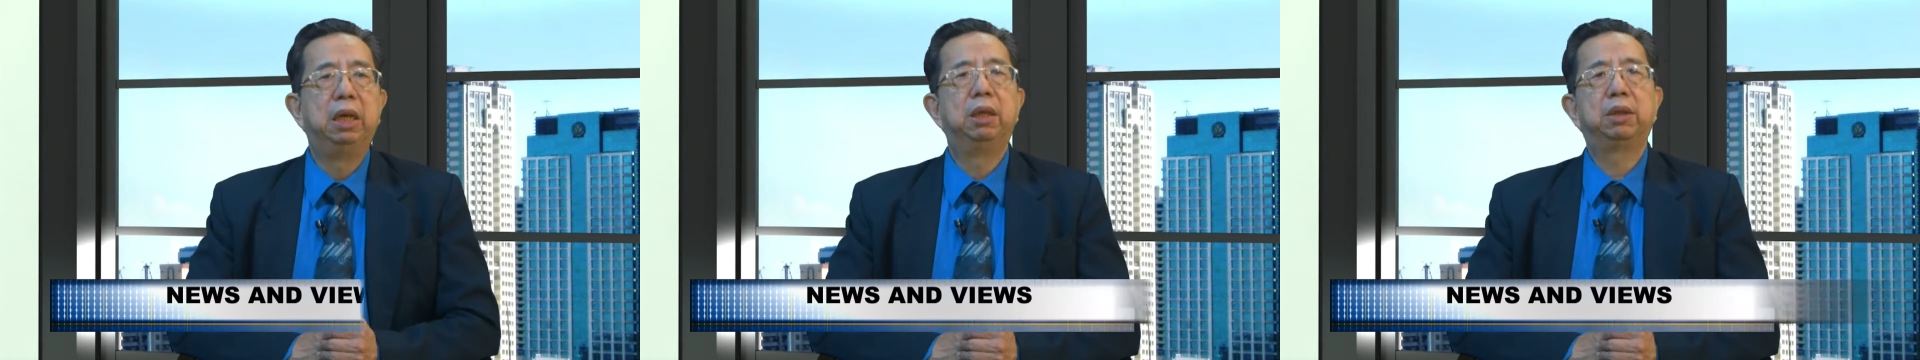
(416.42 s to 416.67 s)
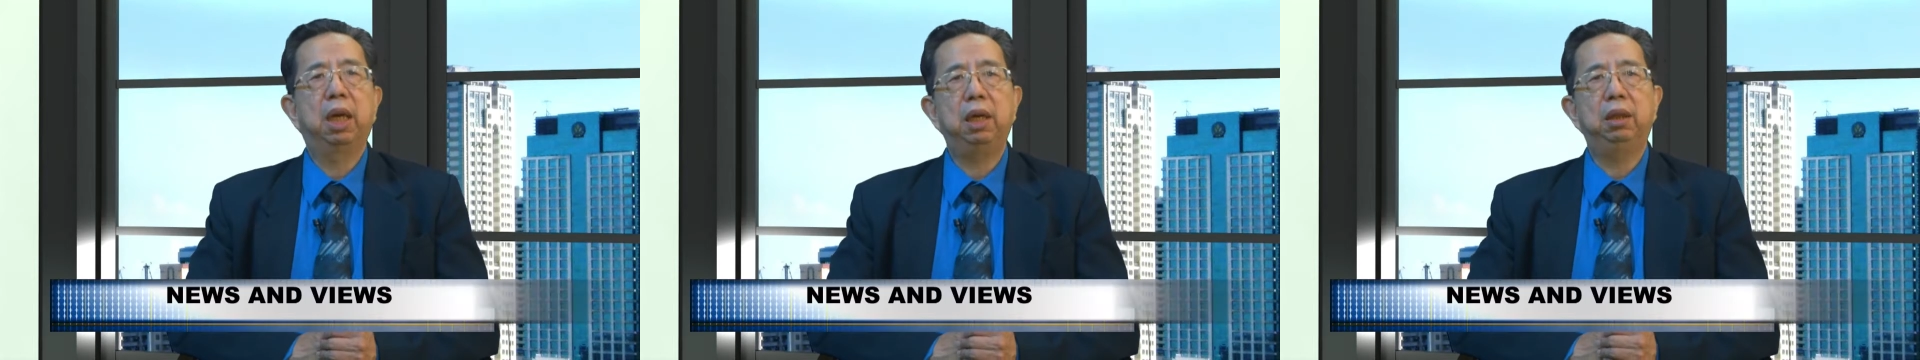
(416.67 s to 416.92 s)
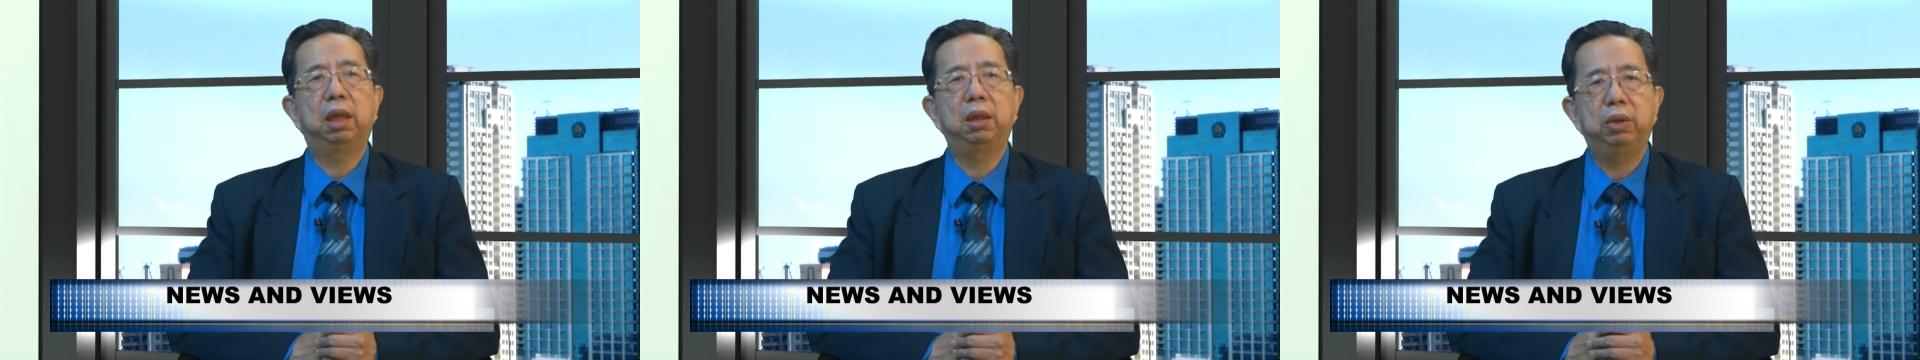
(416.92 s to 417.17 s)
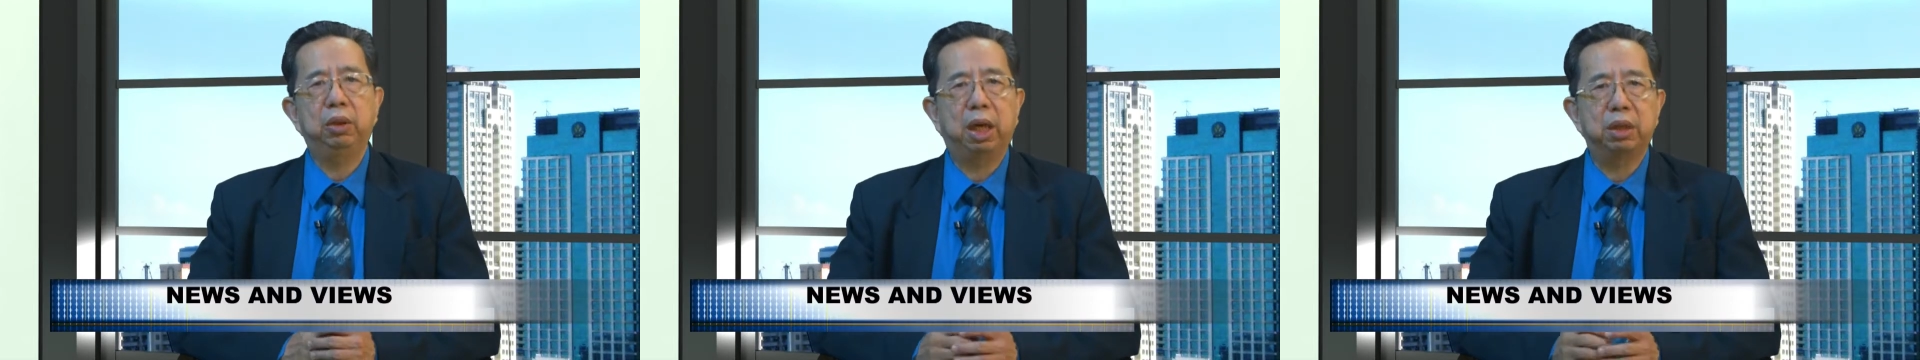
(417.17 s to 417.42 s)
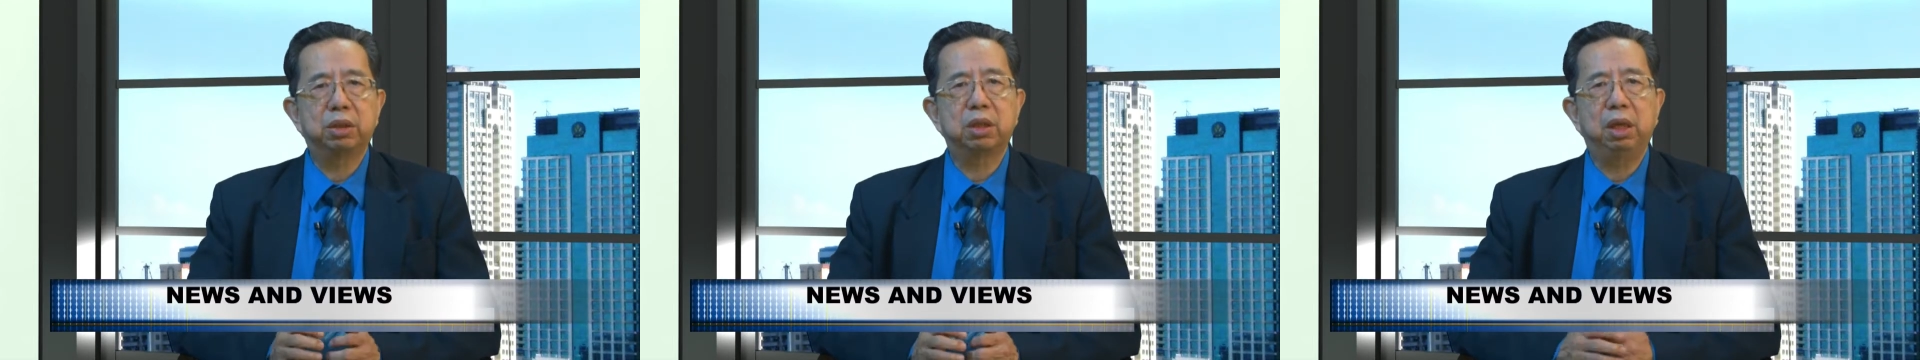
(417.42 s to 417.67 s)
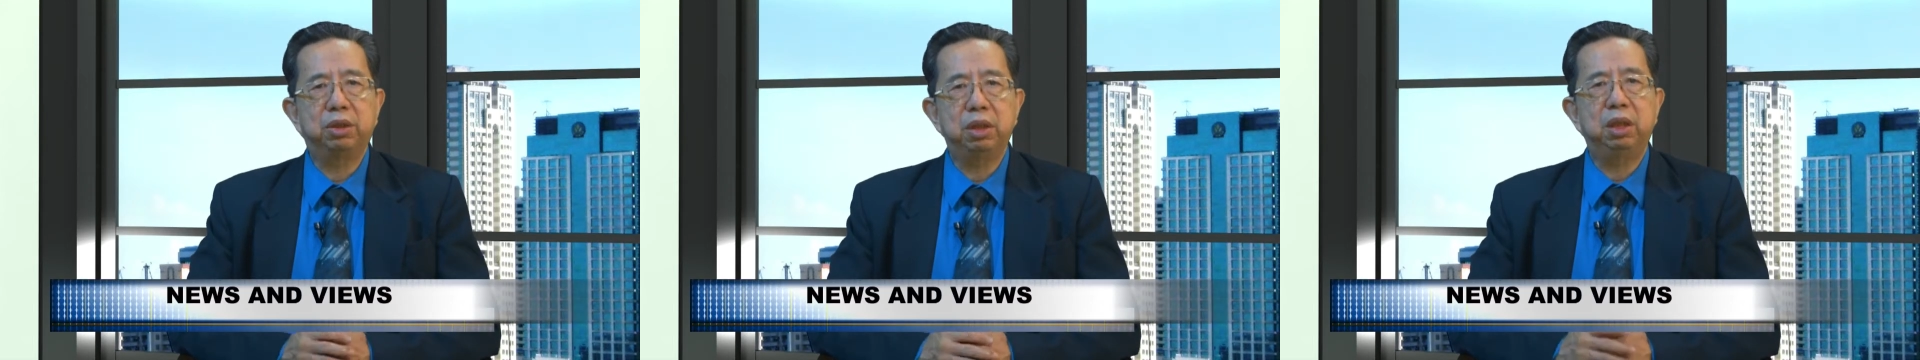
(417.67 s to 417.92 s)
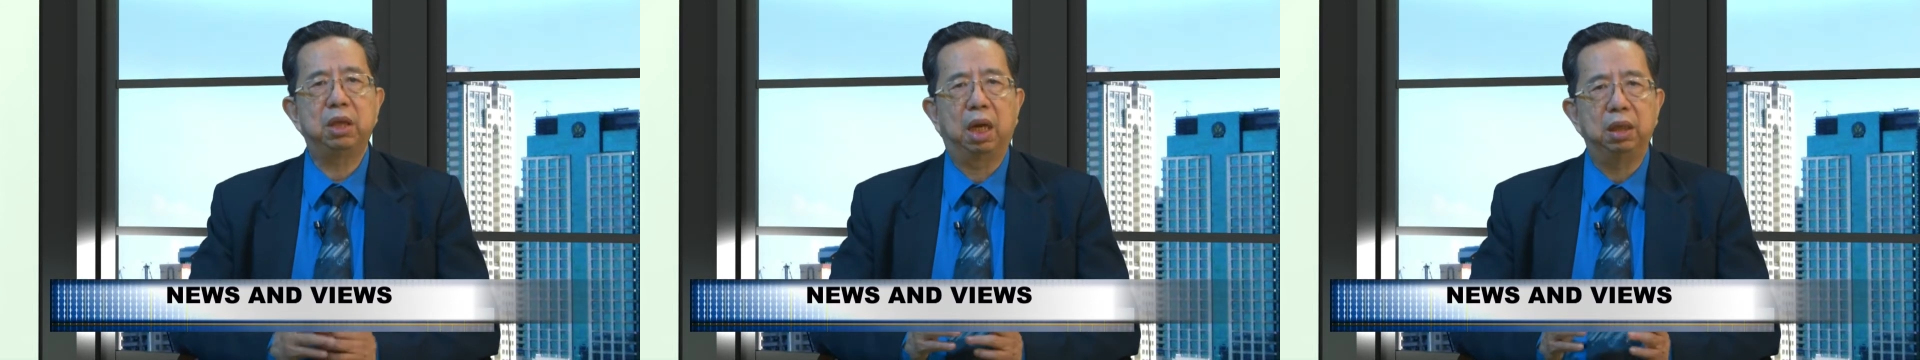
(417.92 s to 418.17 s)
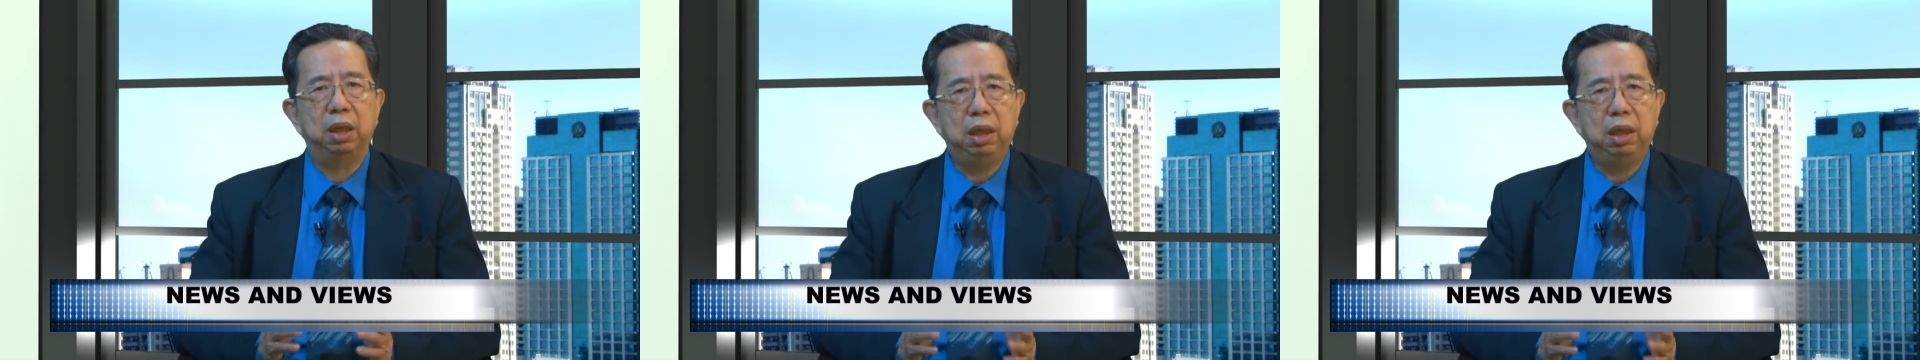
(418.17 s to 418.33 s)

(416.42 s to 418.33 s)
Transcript: saying that the United States is an